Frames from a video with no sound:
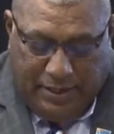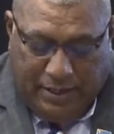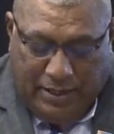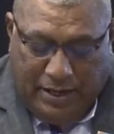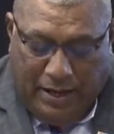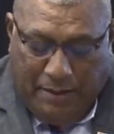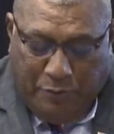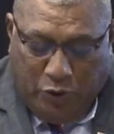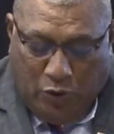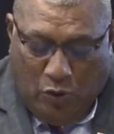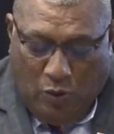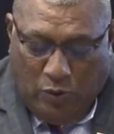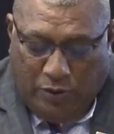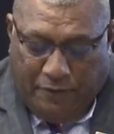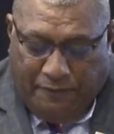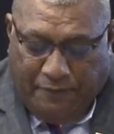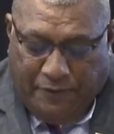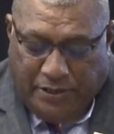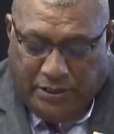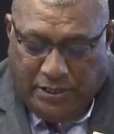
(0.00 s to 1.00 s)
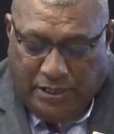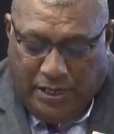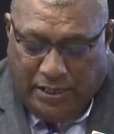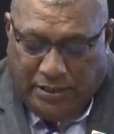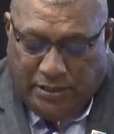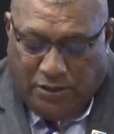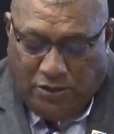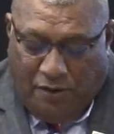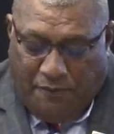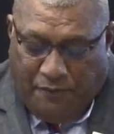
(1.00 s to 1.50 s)
And I'm told the Fiji
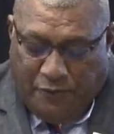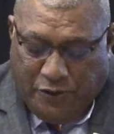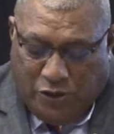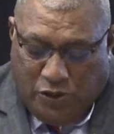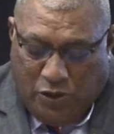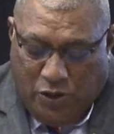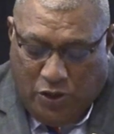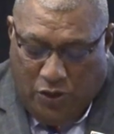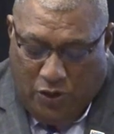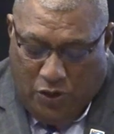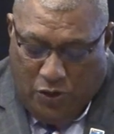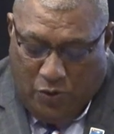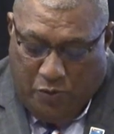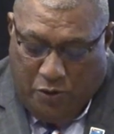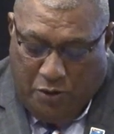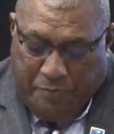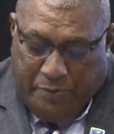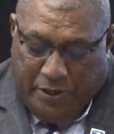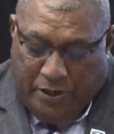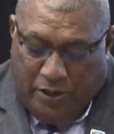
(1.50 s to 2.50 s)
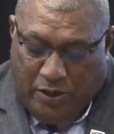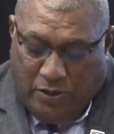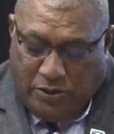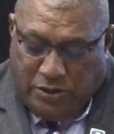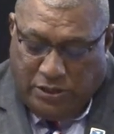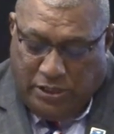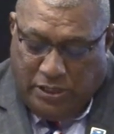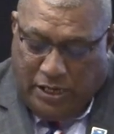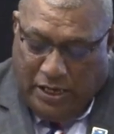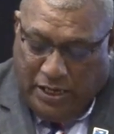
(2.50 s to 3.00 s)
Elections Office will be
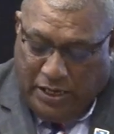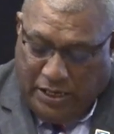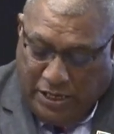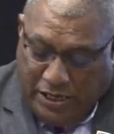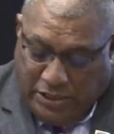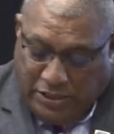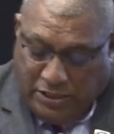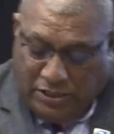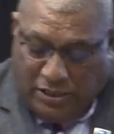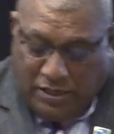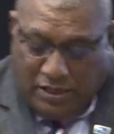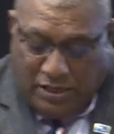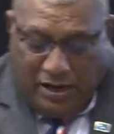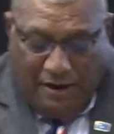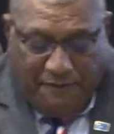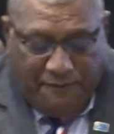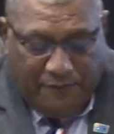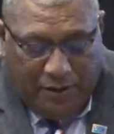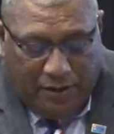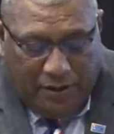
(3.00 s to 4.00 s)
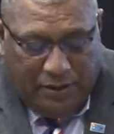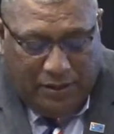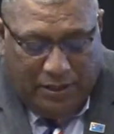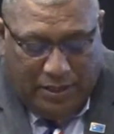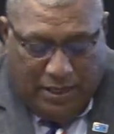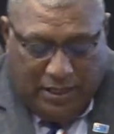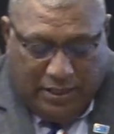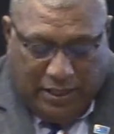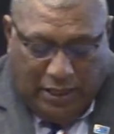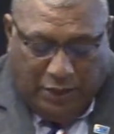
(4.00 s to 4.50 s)
launching a national raffle
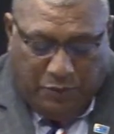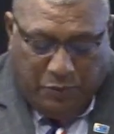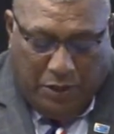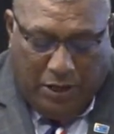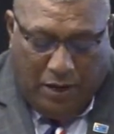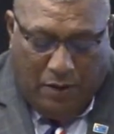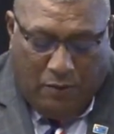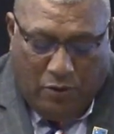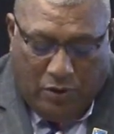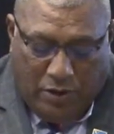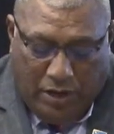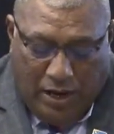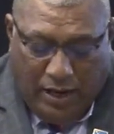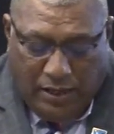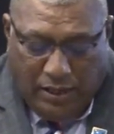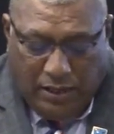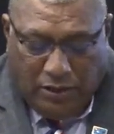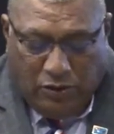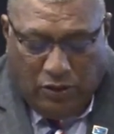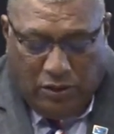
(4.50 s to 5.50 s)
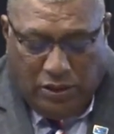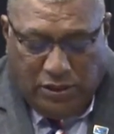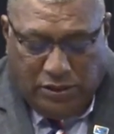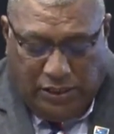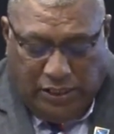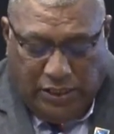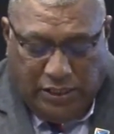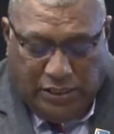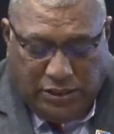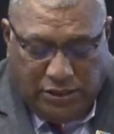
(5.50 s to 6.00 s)
that will award
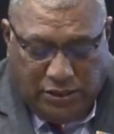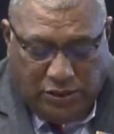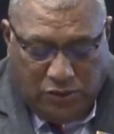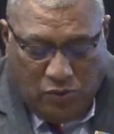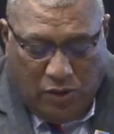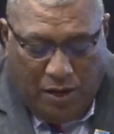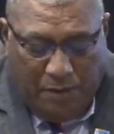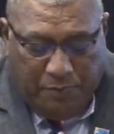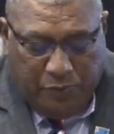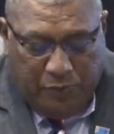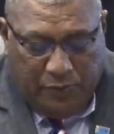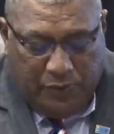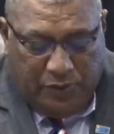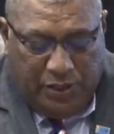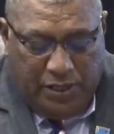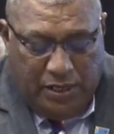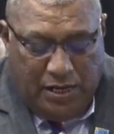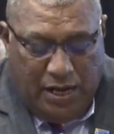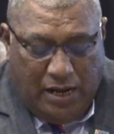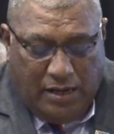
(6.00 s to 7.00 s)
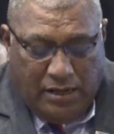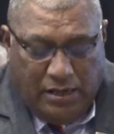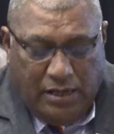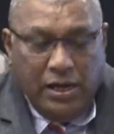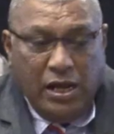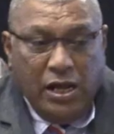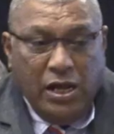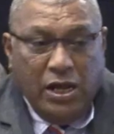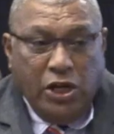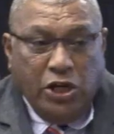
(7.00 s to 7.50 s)
$100 each to up to
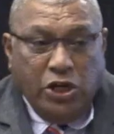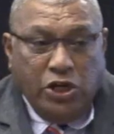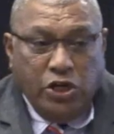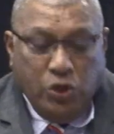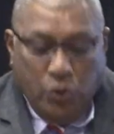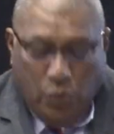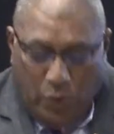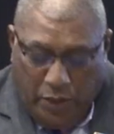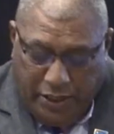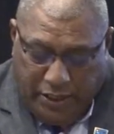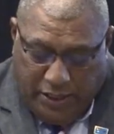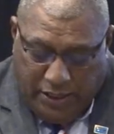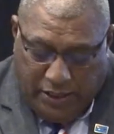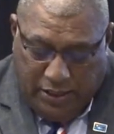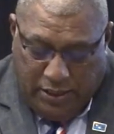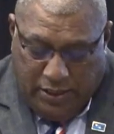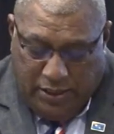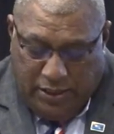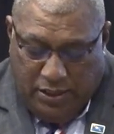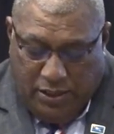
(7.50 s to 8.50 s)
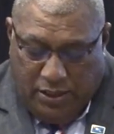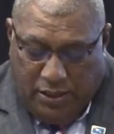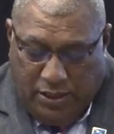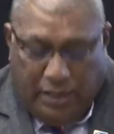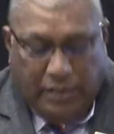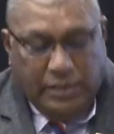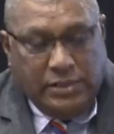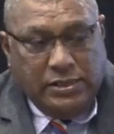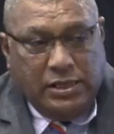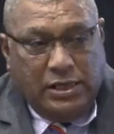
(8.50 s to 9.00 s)
300 newly
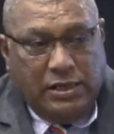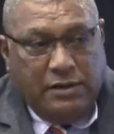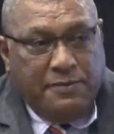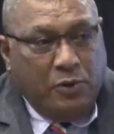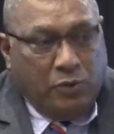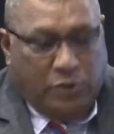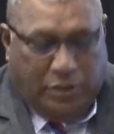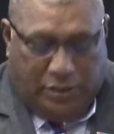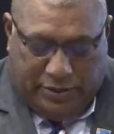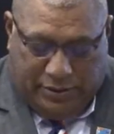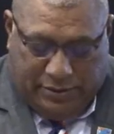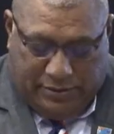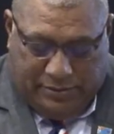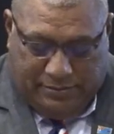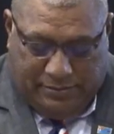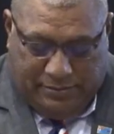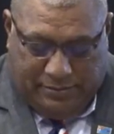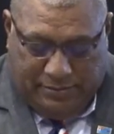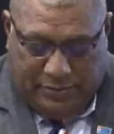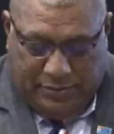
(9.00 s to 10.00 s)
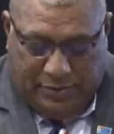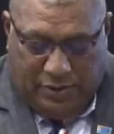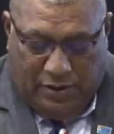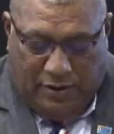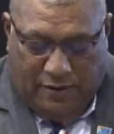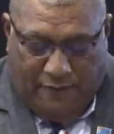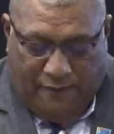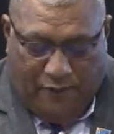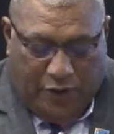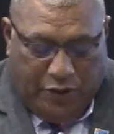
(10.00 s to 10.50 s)
registered voters
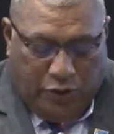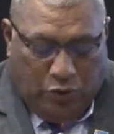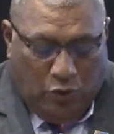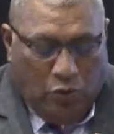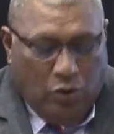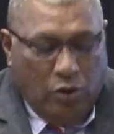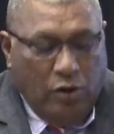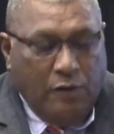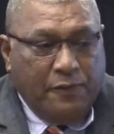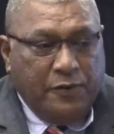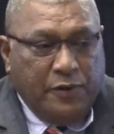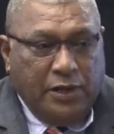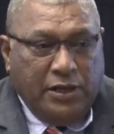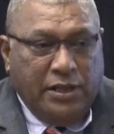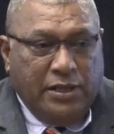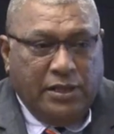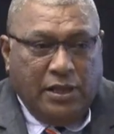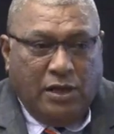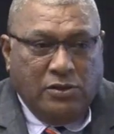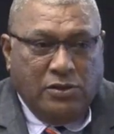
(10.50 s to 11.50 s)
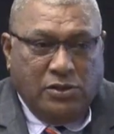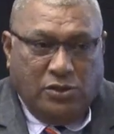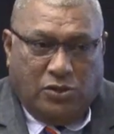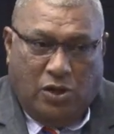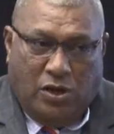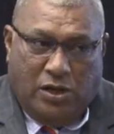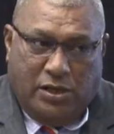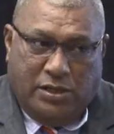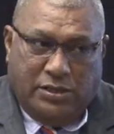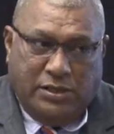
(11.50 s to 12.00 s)
for a total of
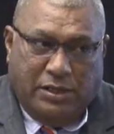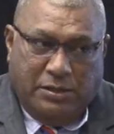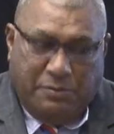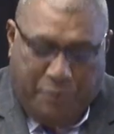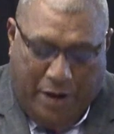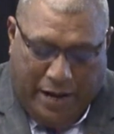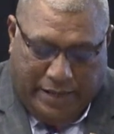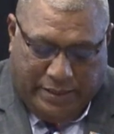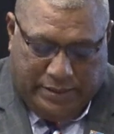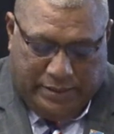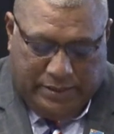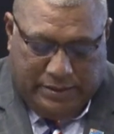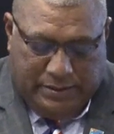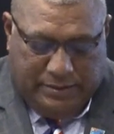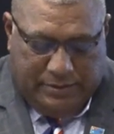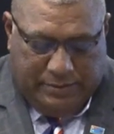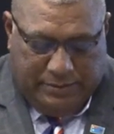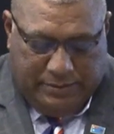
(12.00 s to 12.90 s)
$30,000 in prizes.